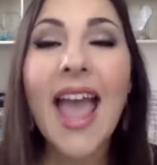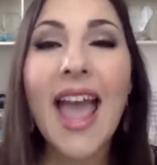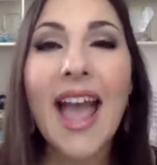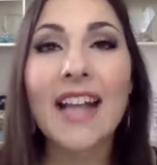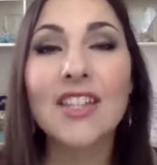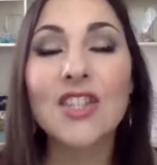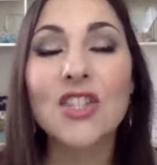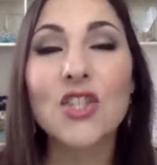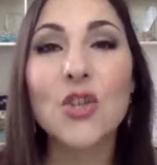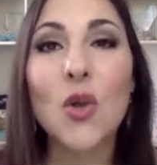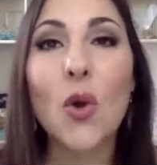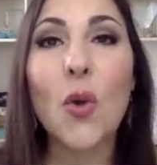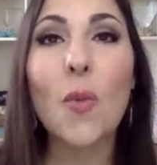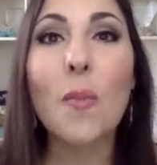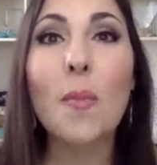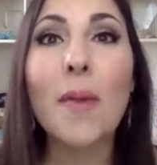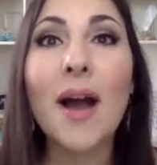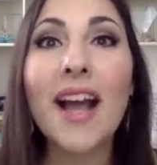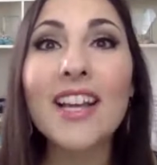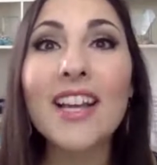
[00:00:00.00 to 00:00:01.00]
And so
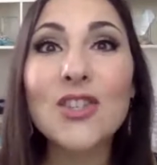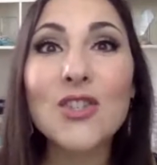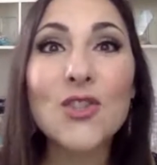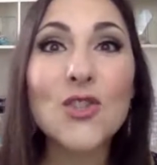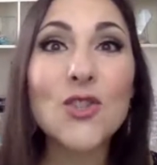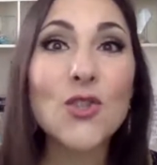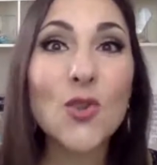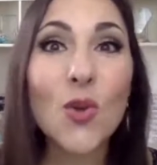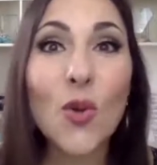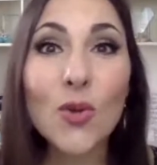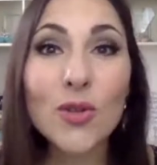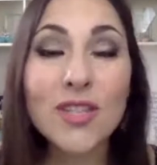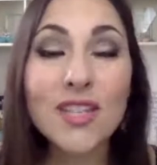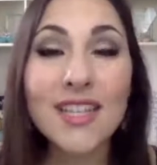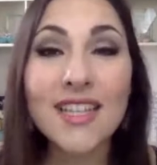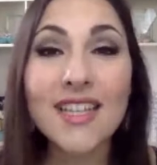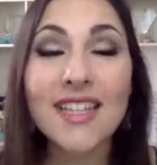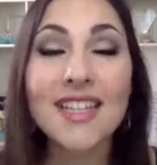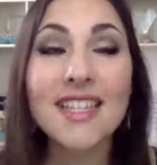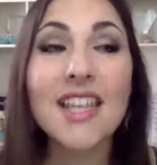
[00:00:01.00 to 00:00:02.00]
my
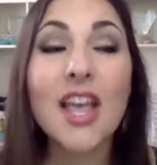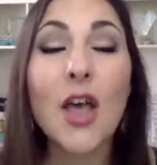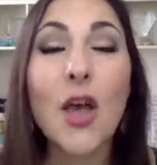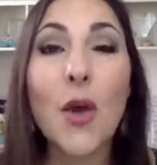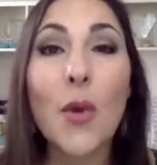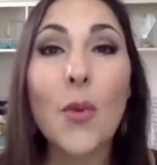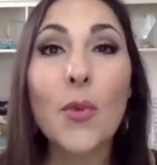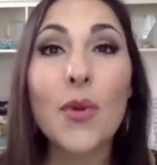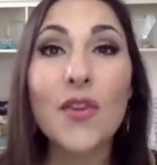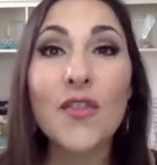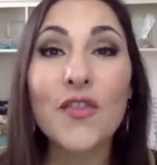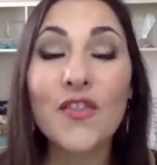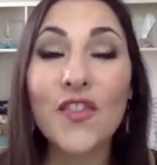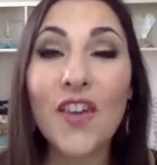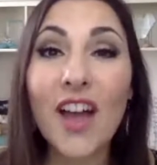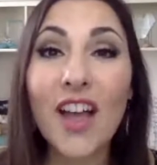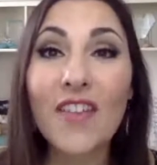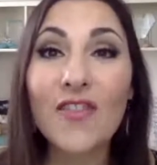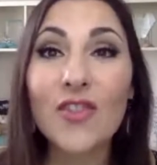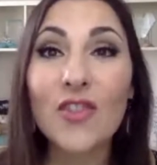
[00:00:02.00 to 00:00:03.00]
consultants would
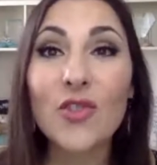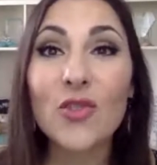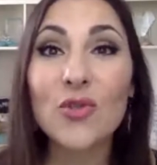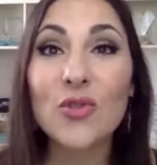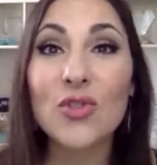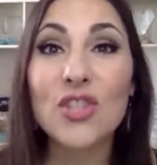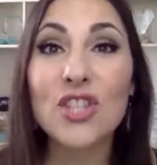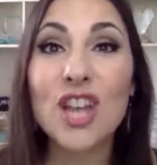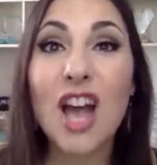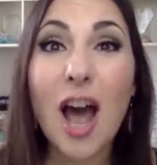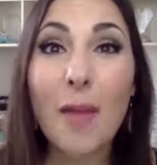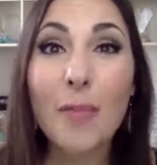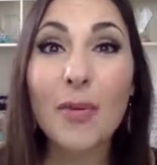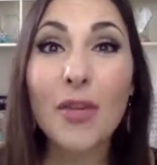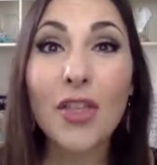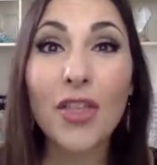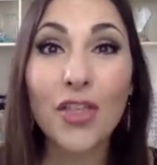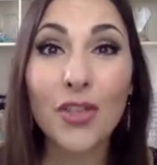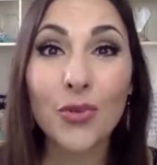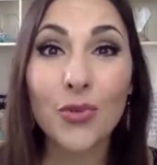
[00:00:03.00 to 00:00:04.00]
fight for those top
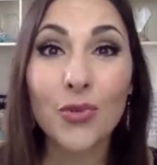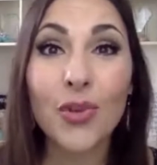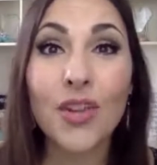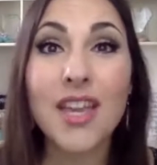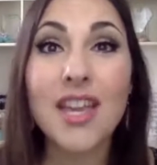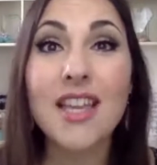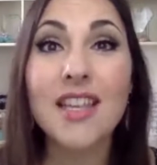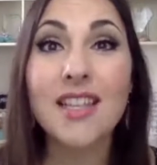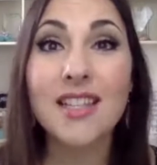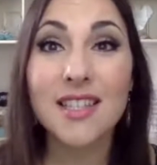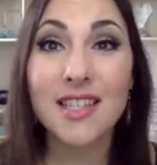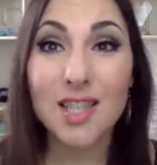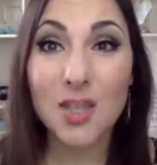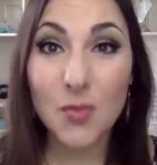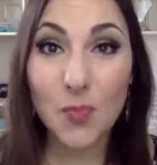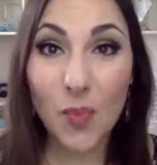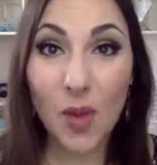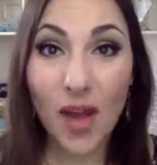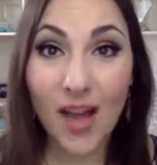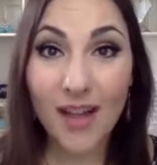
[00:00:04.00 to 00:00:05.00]
3
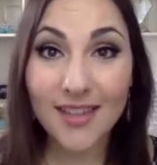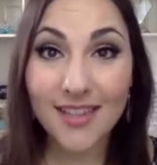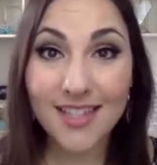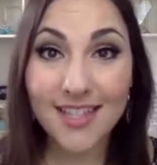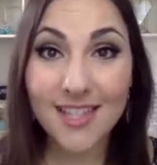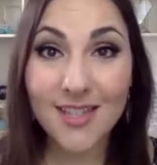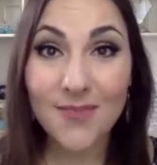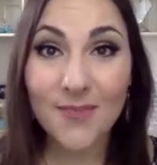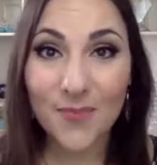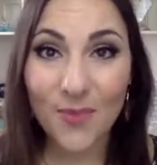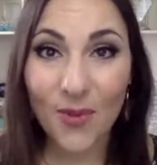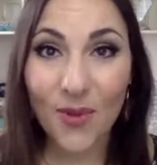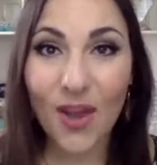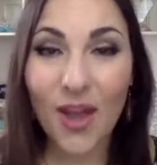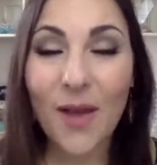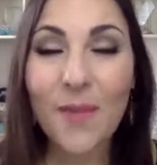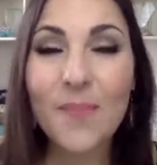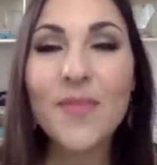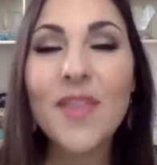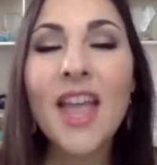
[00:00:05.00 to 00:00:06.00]
spots,
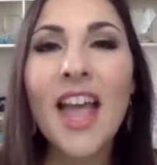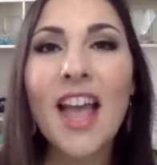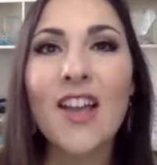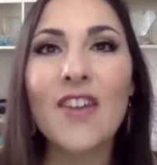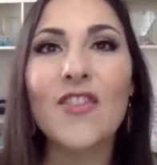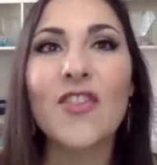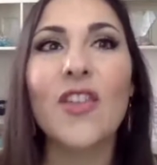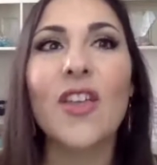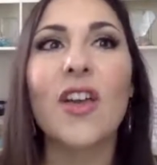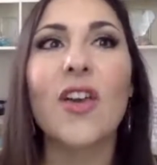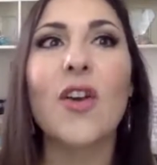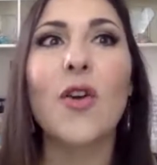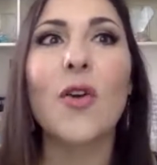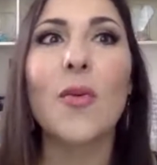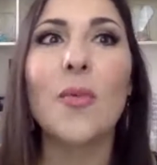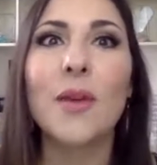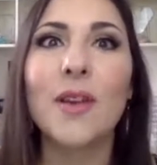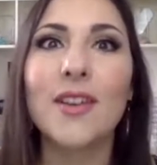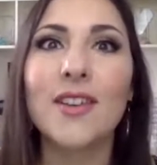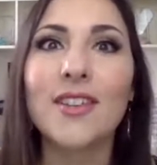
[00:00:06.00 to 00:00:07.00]
okay? And if you're like, "Oh
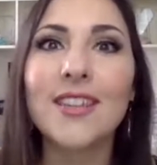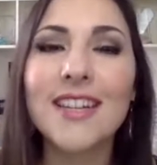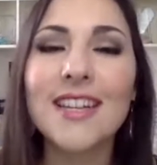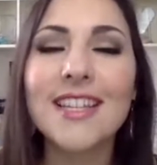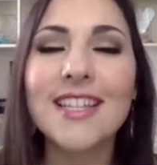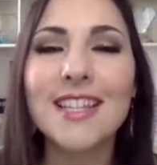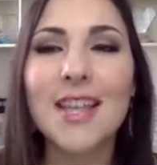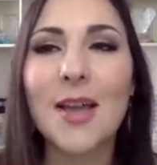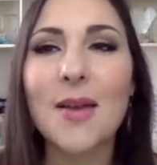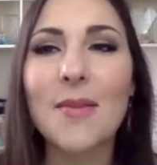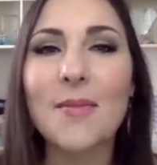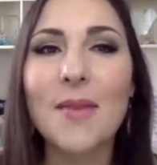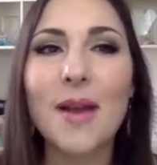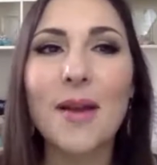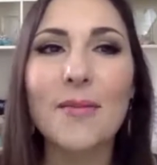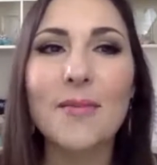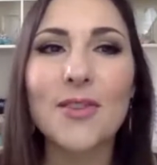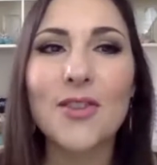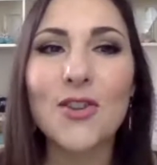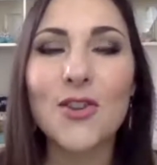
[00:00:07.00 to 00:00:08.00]
my goodness, I
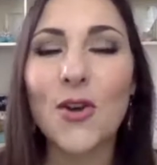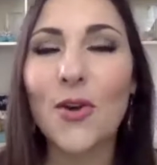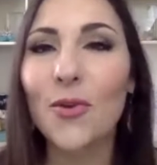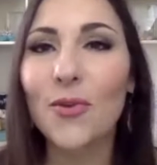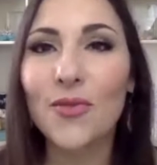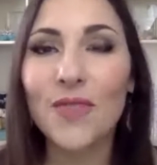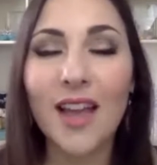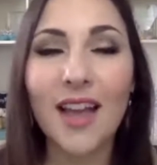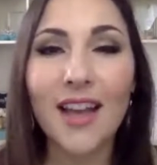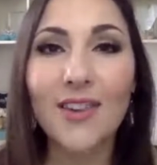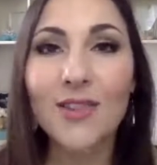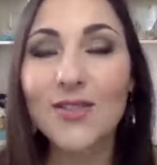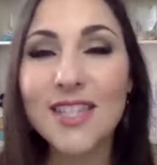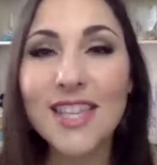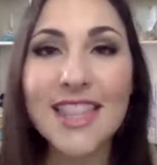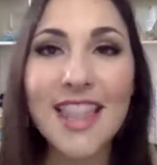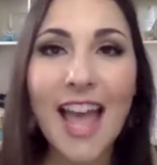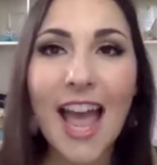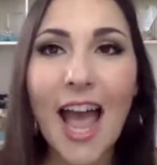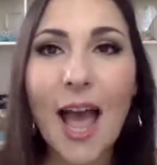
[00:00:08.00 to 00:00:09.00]
don't
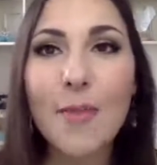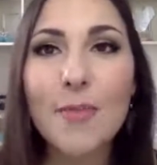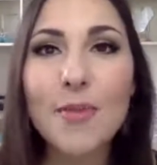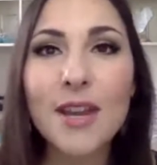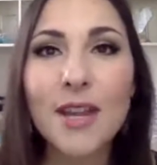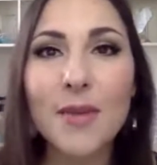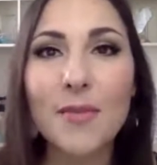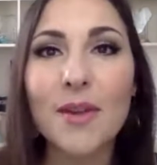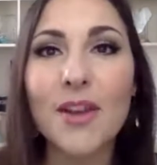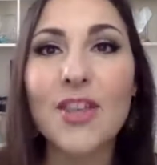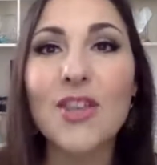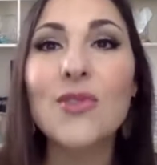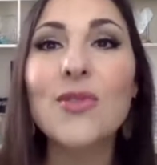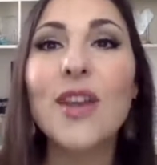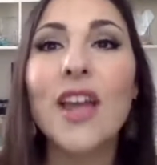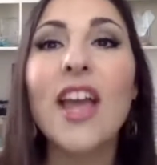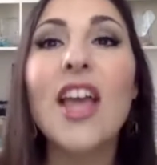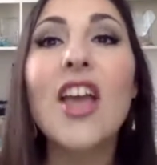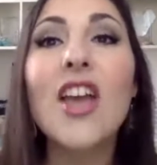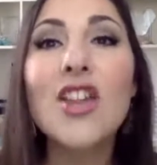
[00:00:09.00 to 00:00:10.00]
see that happening in my
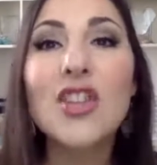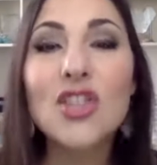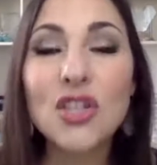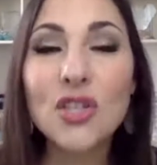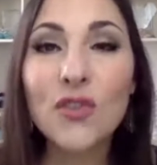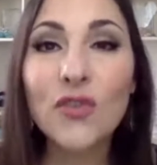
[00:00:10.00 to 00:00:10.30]
unit," just